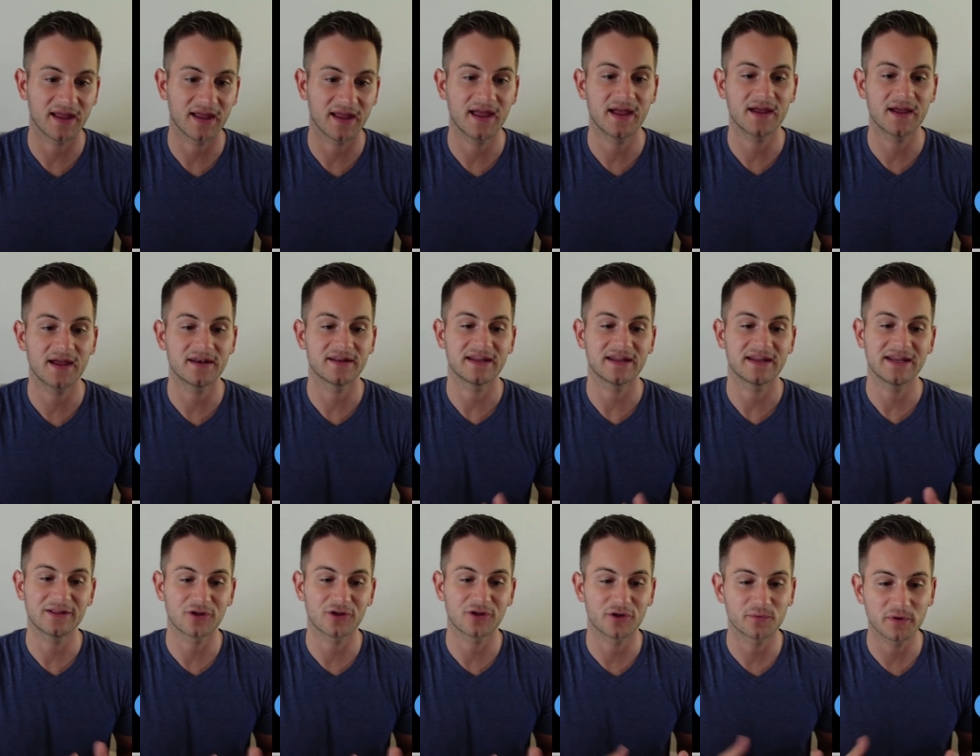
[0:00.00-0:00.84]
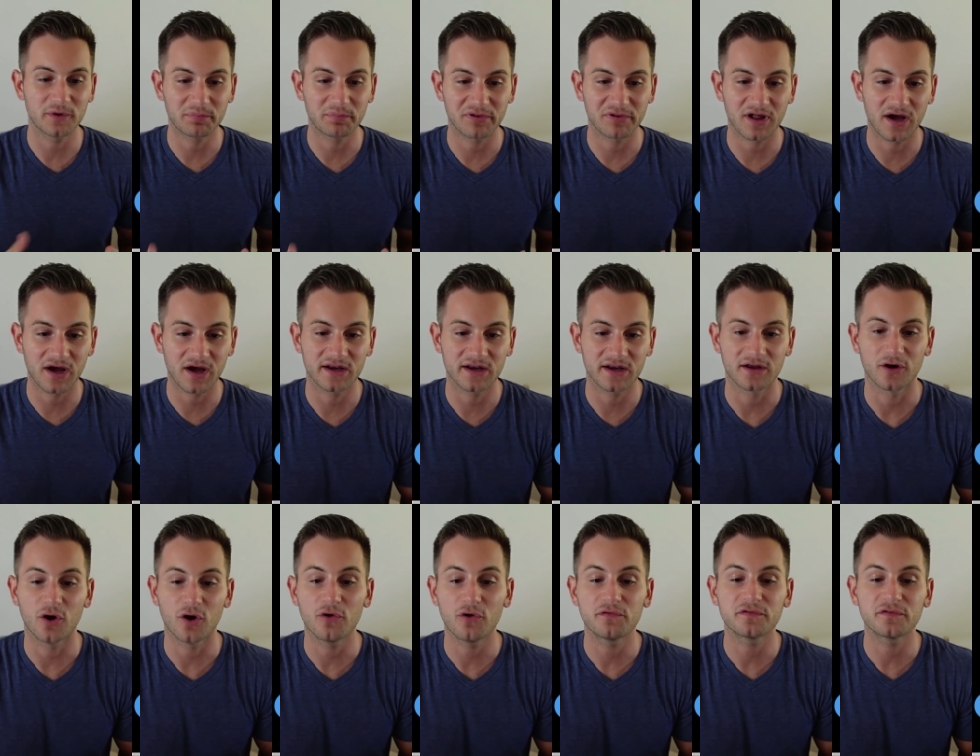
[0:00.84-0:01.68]
and Elon replied,
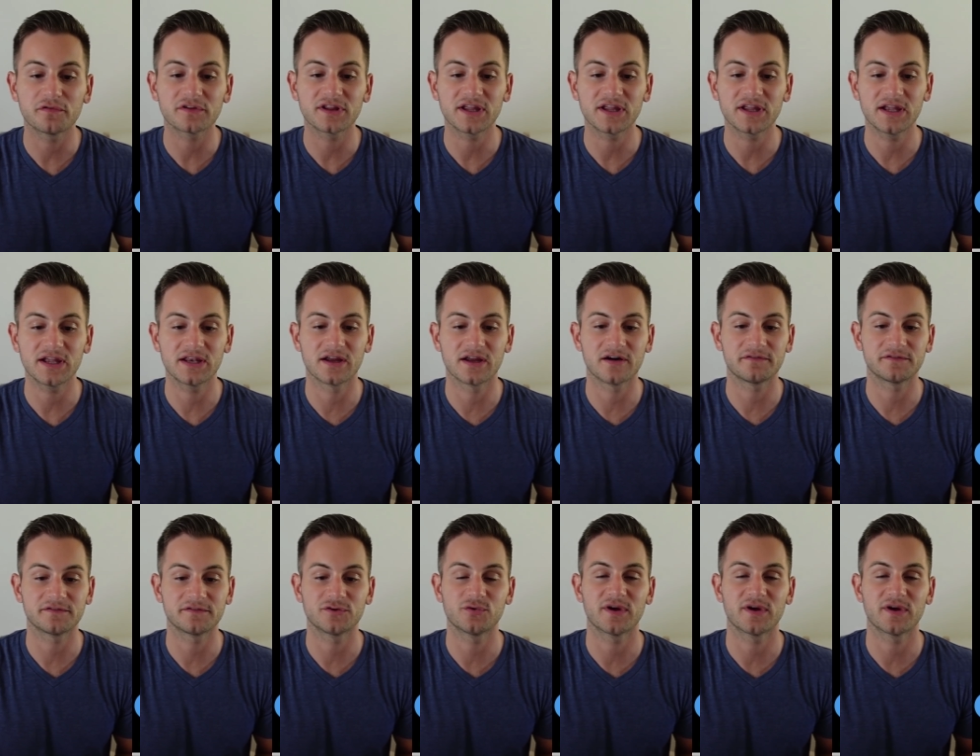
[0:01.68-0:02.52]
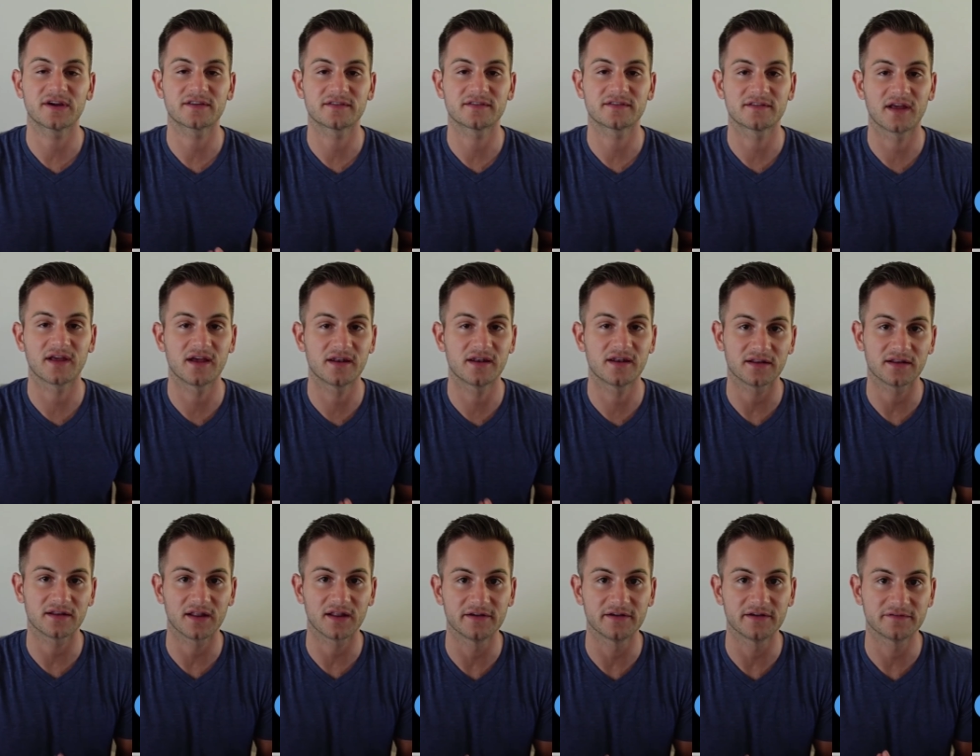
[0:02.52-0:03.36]
hopefully enough to extend
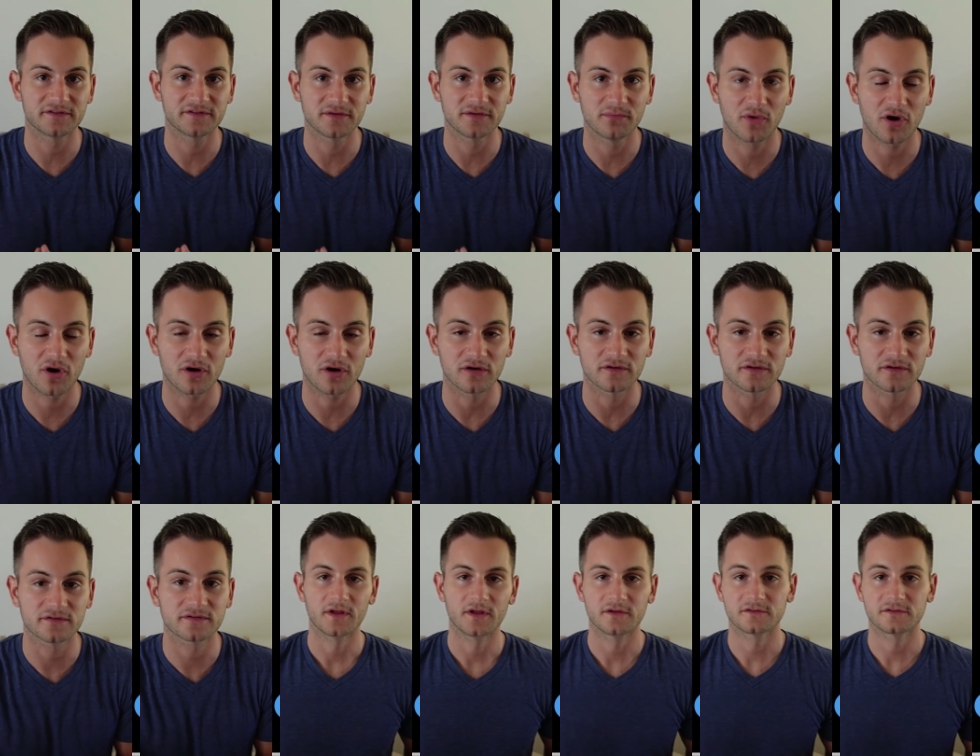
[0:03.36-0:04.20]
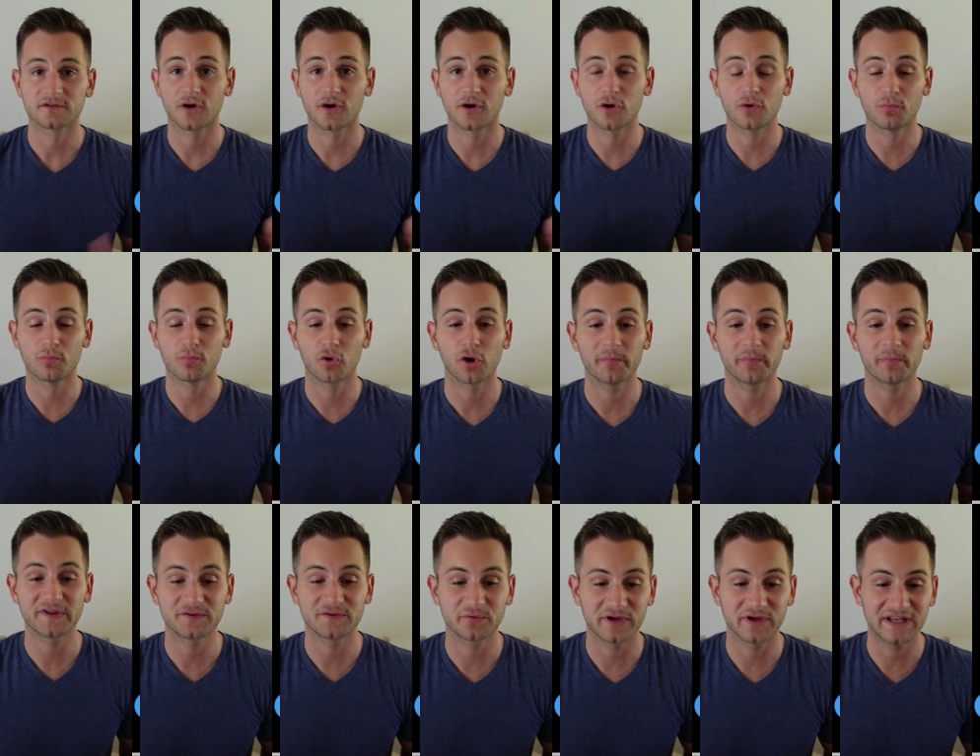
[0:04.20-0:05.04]
life to Mars. So more
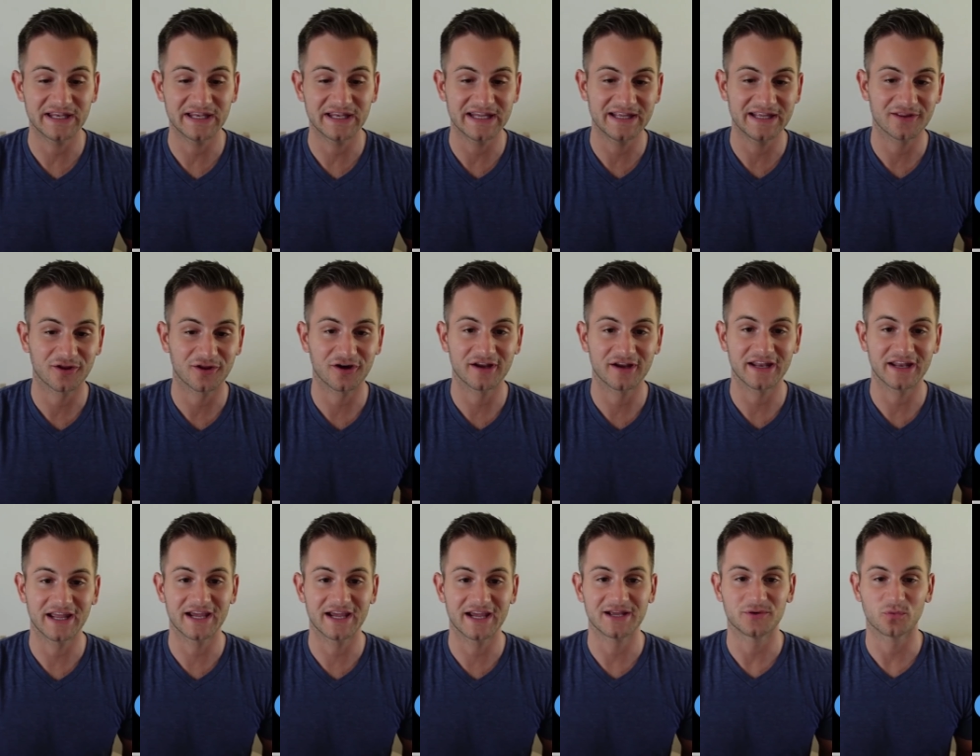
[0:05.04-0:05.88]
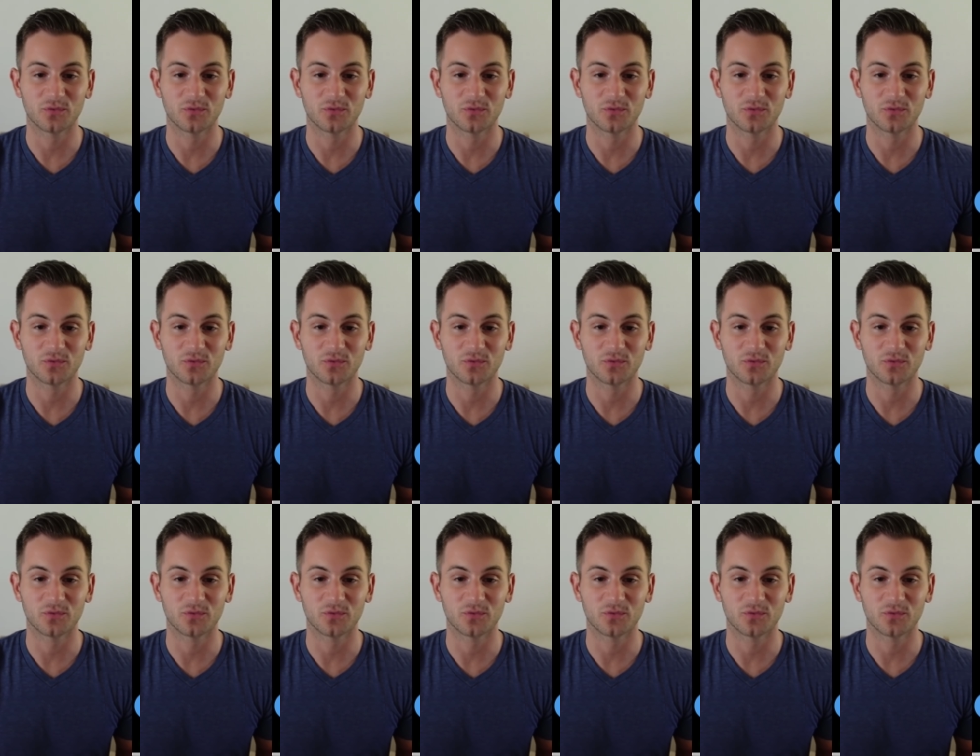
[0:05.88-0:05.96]
between Elon and